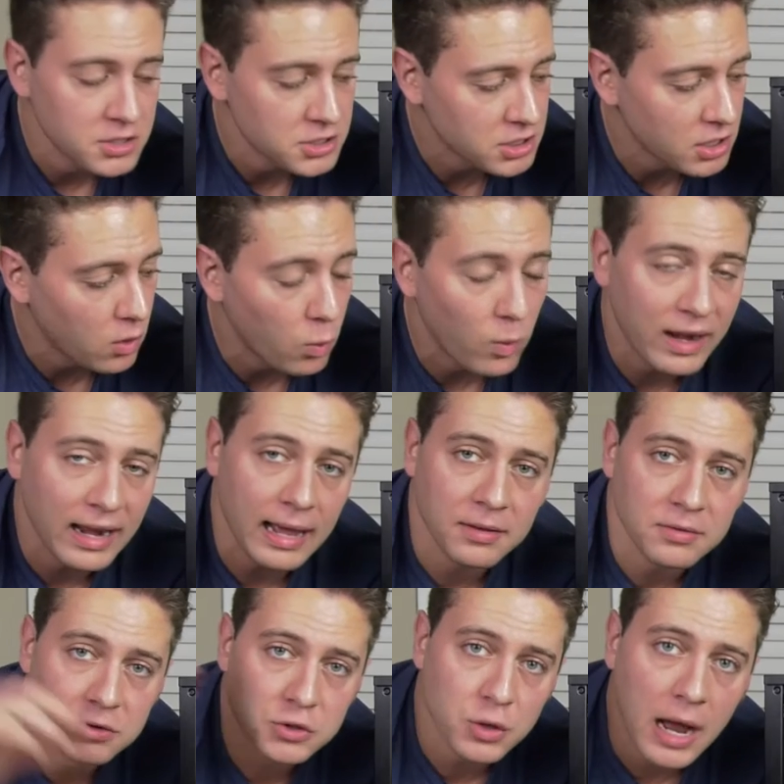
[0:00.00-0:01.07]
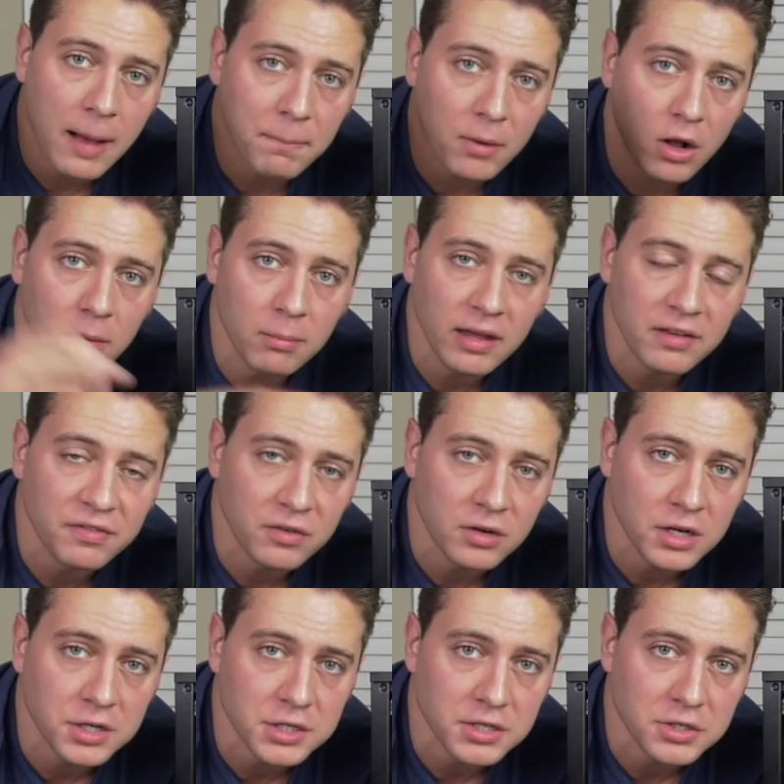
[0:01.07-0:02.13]
So when I drop all my
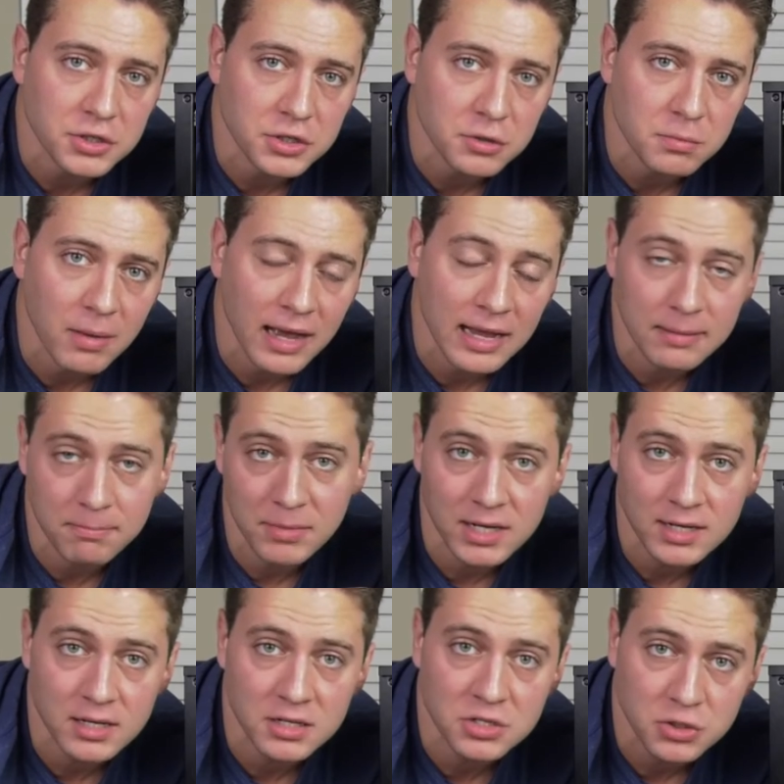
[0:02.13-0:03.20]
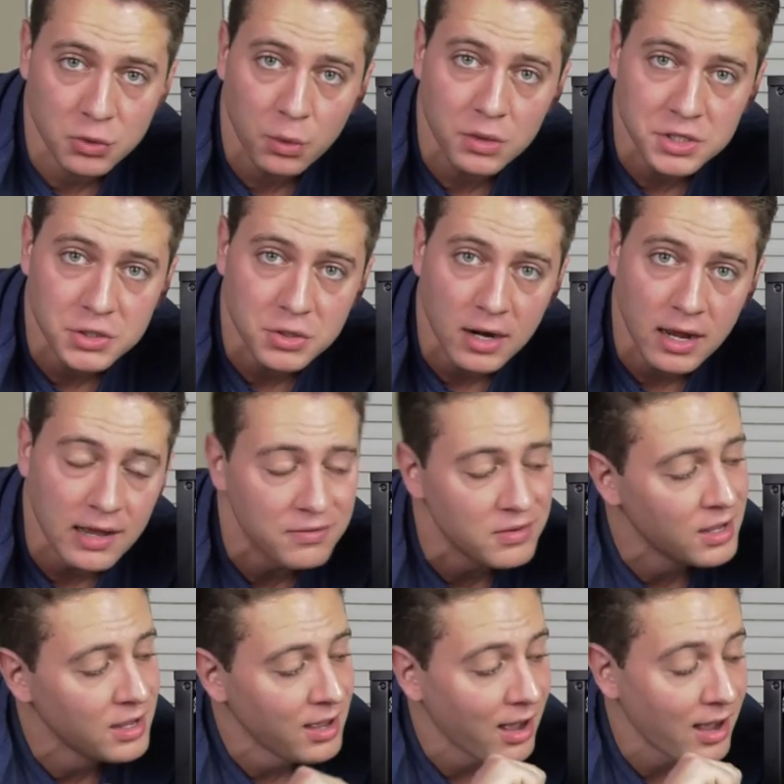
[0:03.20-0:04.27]
footage into my media source drive,
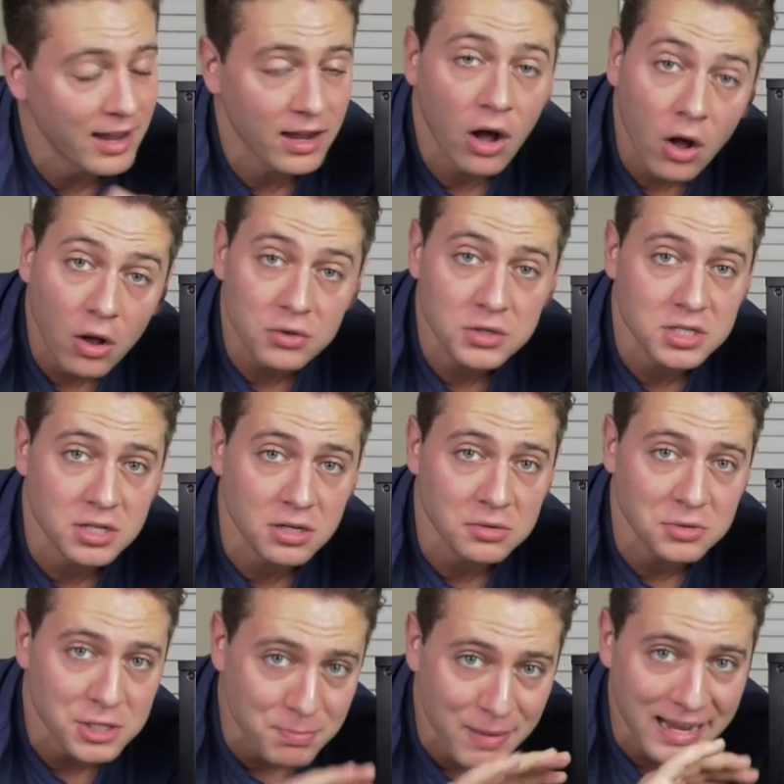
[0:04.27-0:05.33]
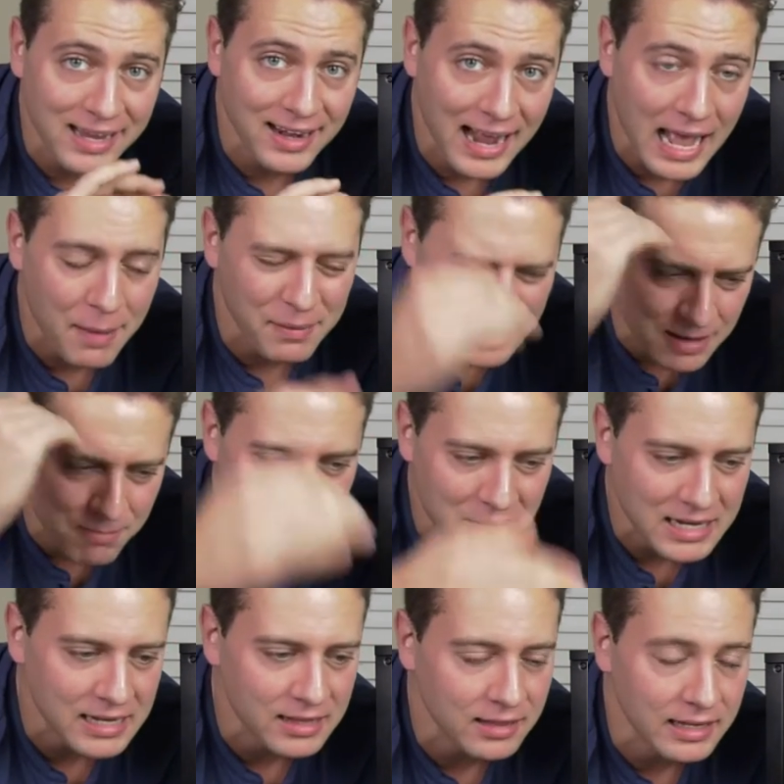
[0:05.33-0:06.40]
I also just make it a habit
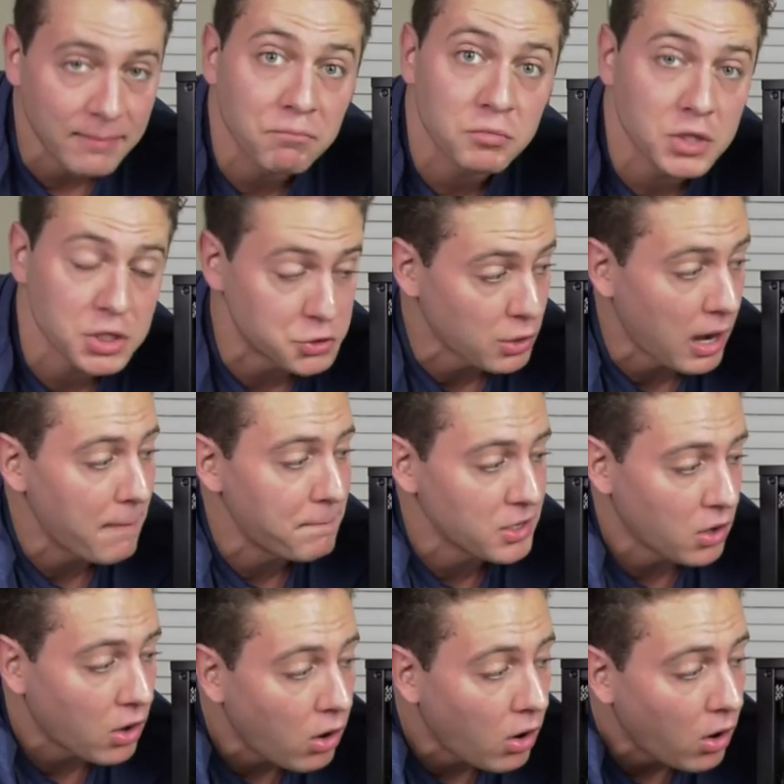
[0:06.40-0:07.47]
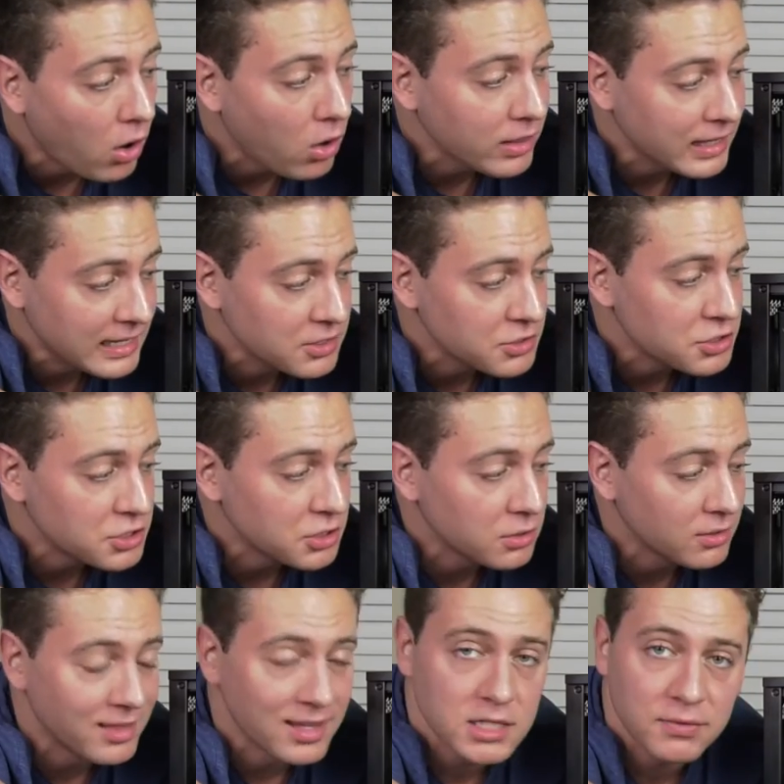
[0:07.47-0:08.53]
immediately to drop it all
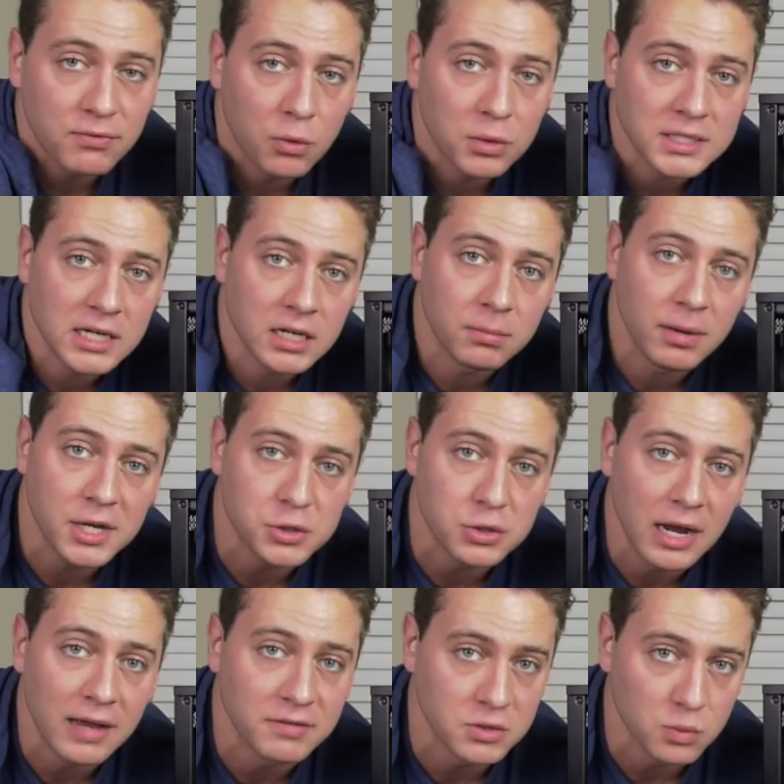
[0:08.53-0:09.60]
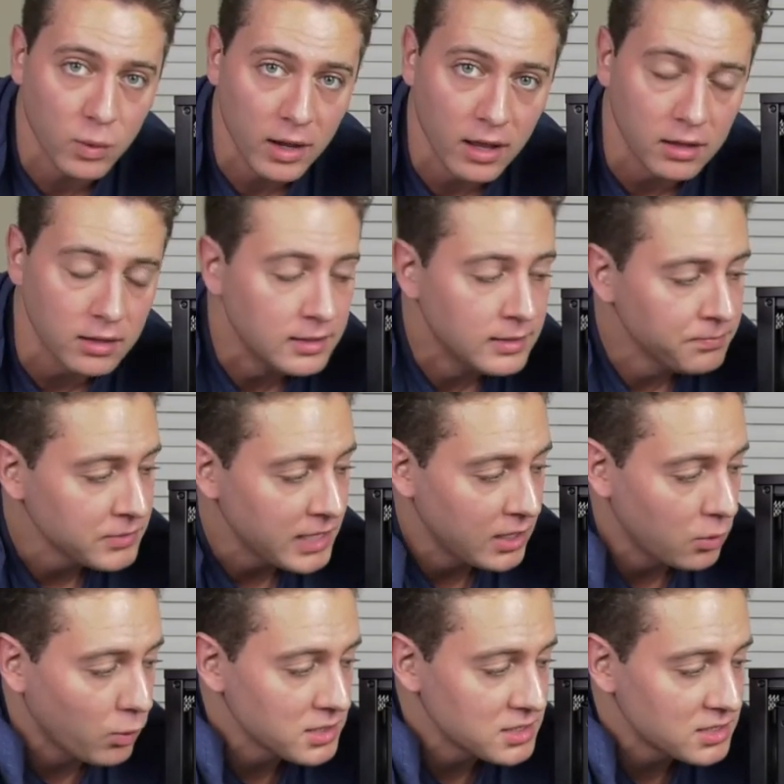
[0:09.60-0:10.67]
into this four terabyte drive as well.
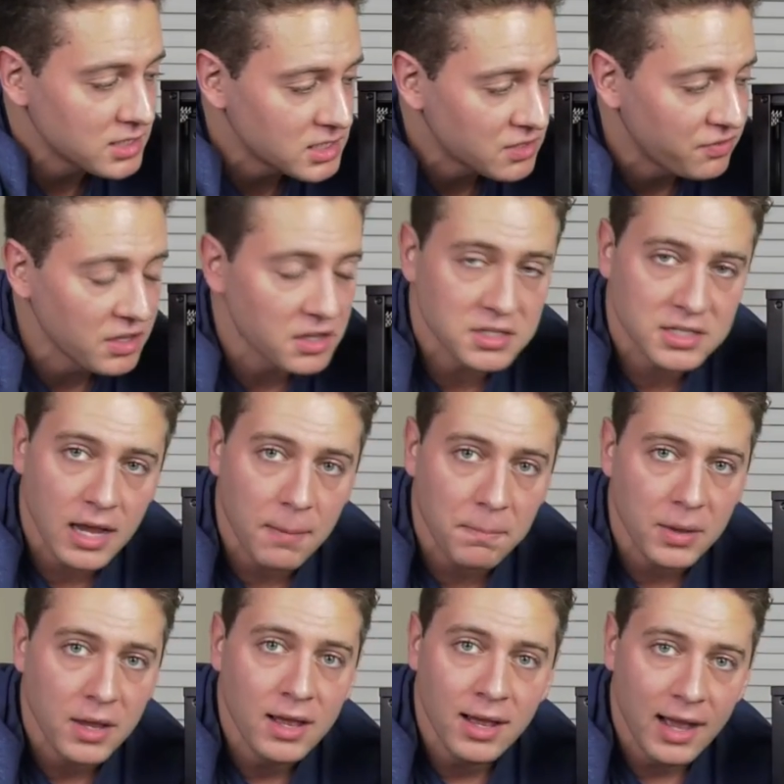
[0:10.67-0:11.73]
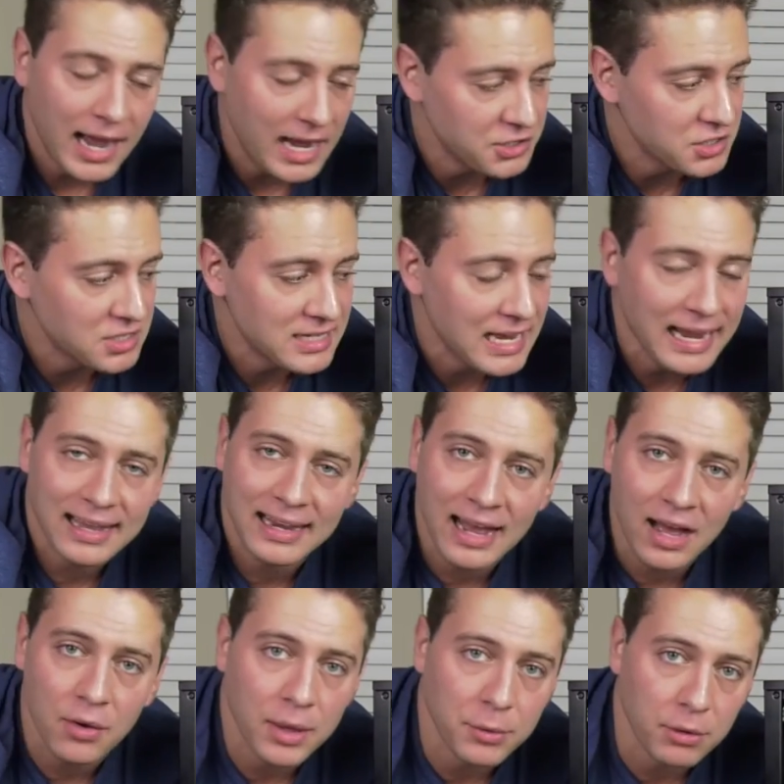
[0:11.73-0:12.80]
And once this fills up, I just take it
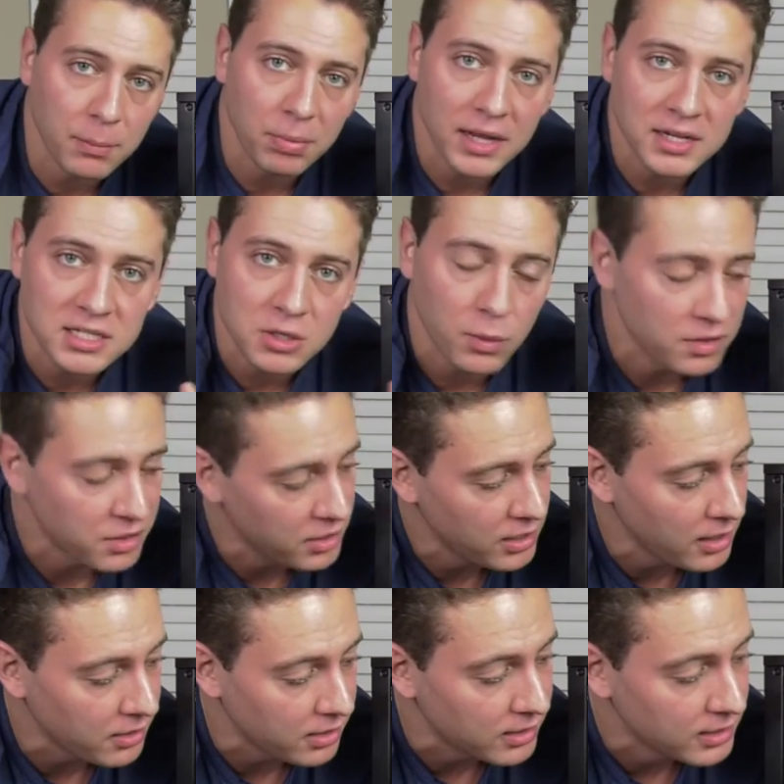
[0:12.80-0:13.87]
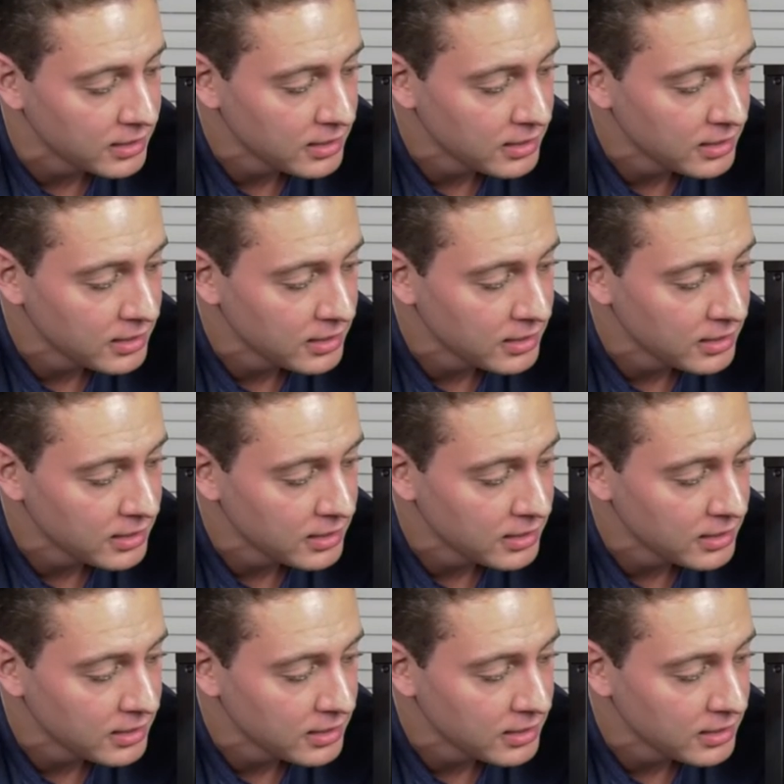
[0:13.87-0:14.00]
out and replace it with another.